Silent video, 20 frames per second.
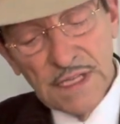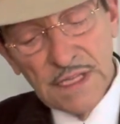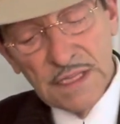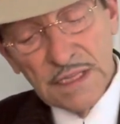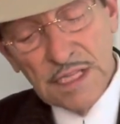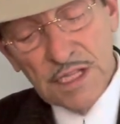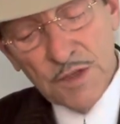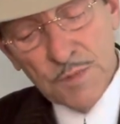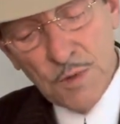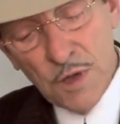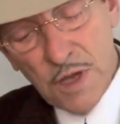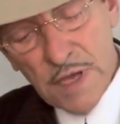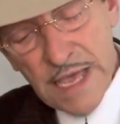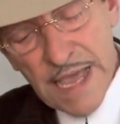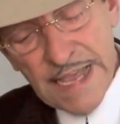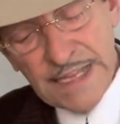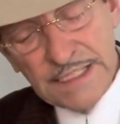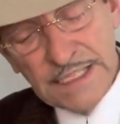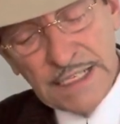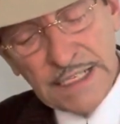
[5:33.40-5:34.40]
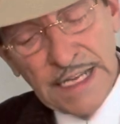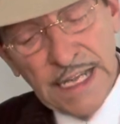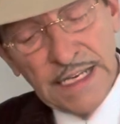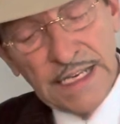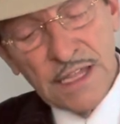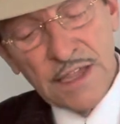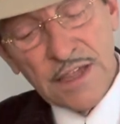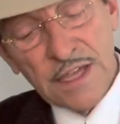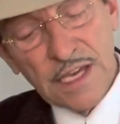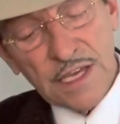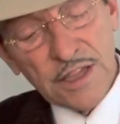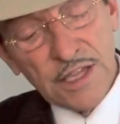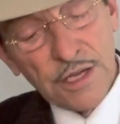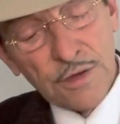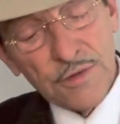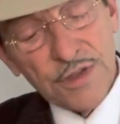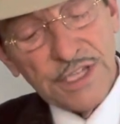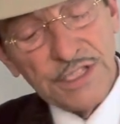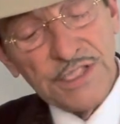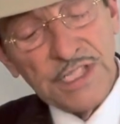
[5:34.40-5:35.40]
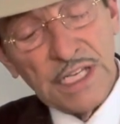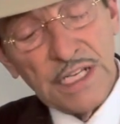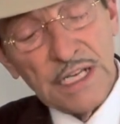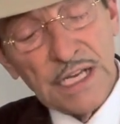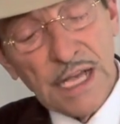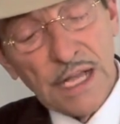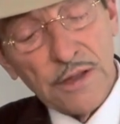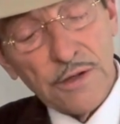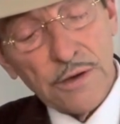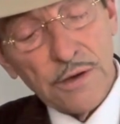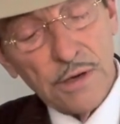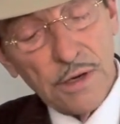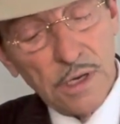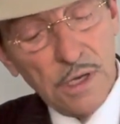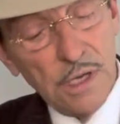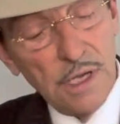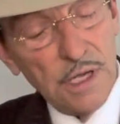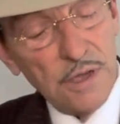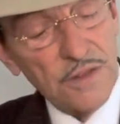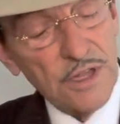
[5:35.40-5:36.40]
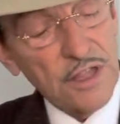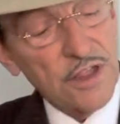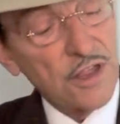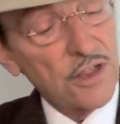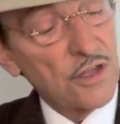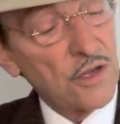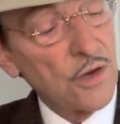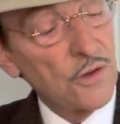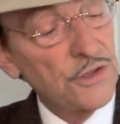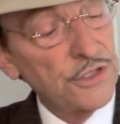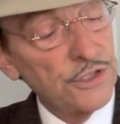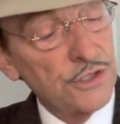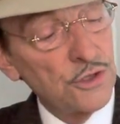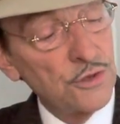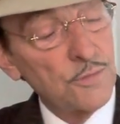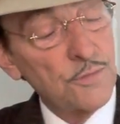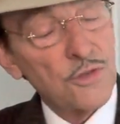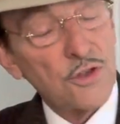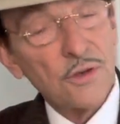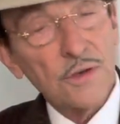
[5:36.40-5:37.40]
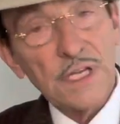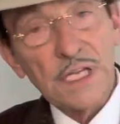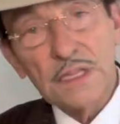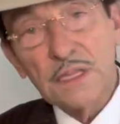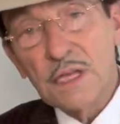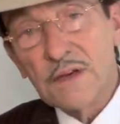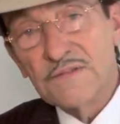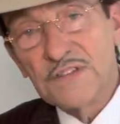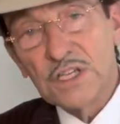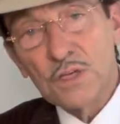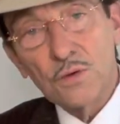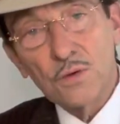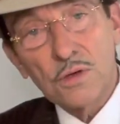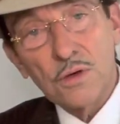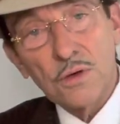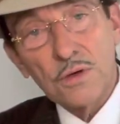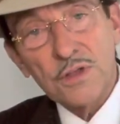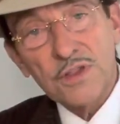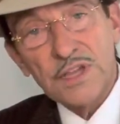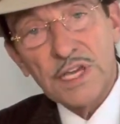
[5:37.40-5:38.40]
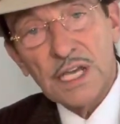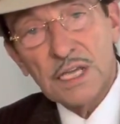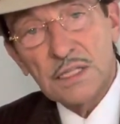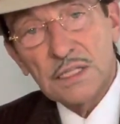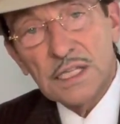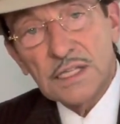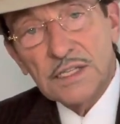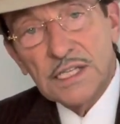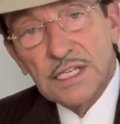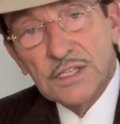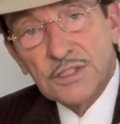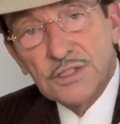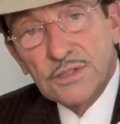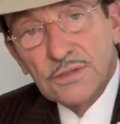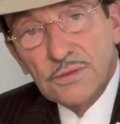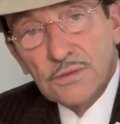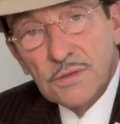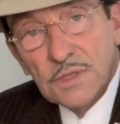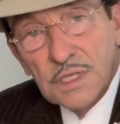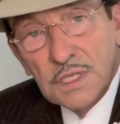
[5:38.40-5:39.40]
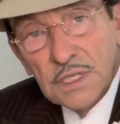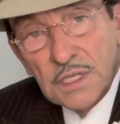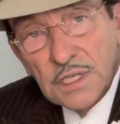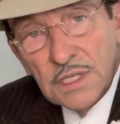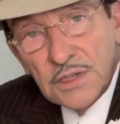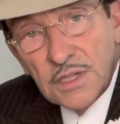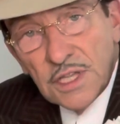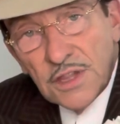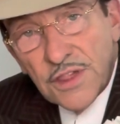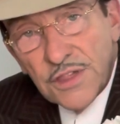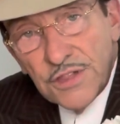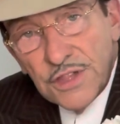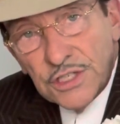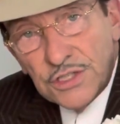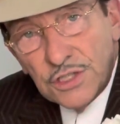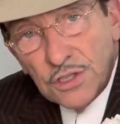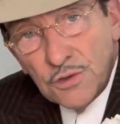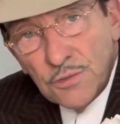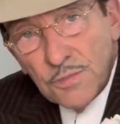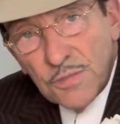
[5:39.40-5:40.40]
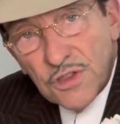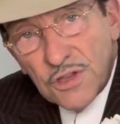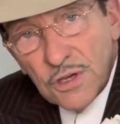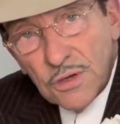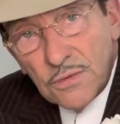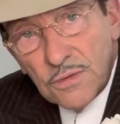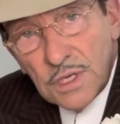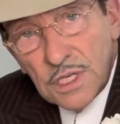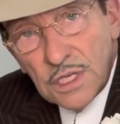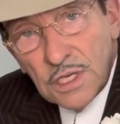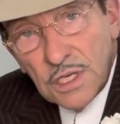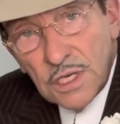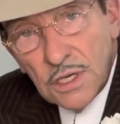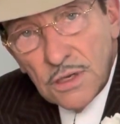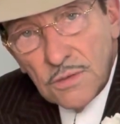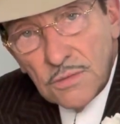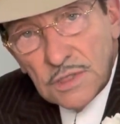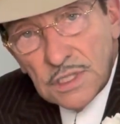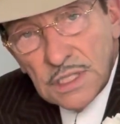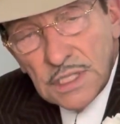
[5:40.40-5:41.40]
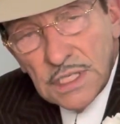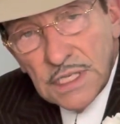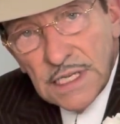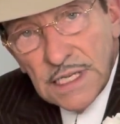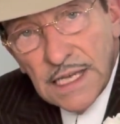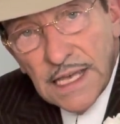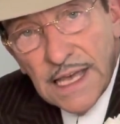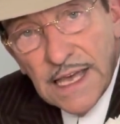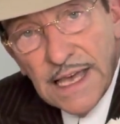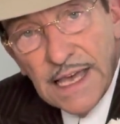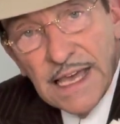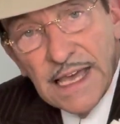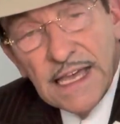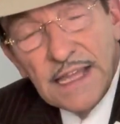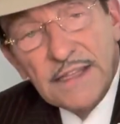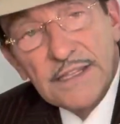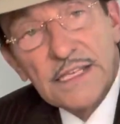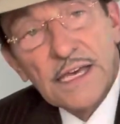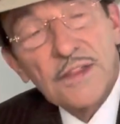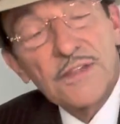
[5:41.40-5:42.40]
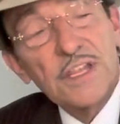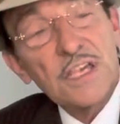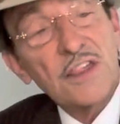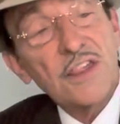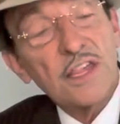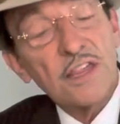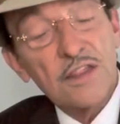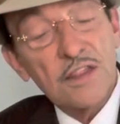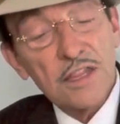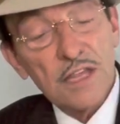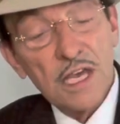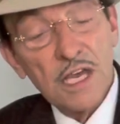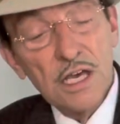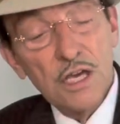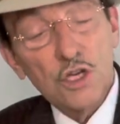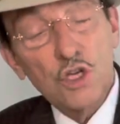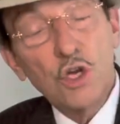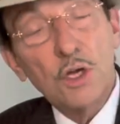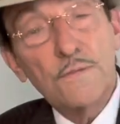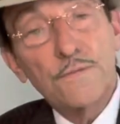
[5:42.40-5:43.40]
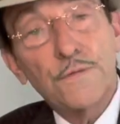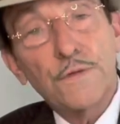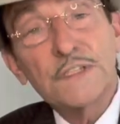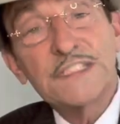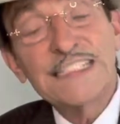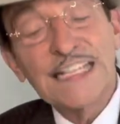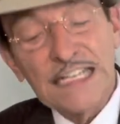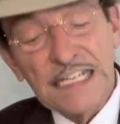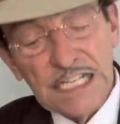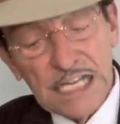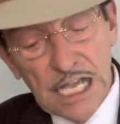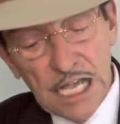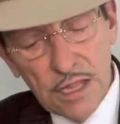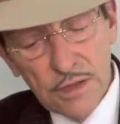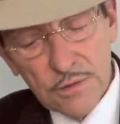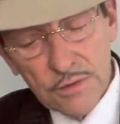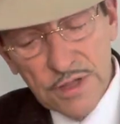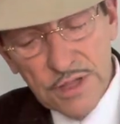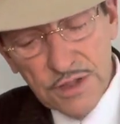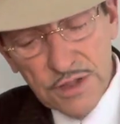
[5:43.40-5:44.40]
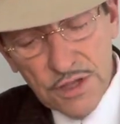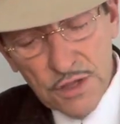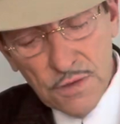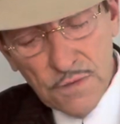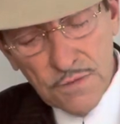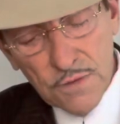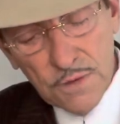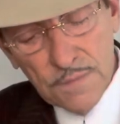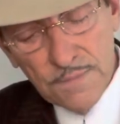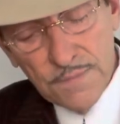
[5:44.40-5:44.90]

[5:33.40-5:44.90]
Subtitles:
Let's move 1886. Here's a $10. This is called the Tombstone. I love the old currency. I collect that too. This is the Tombstone note. And this is good for $10 in silver.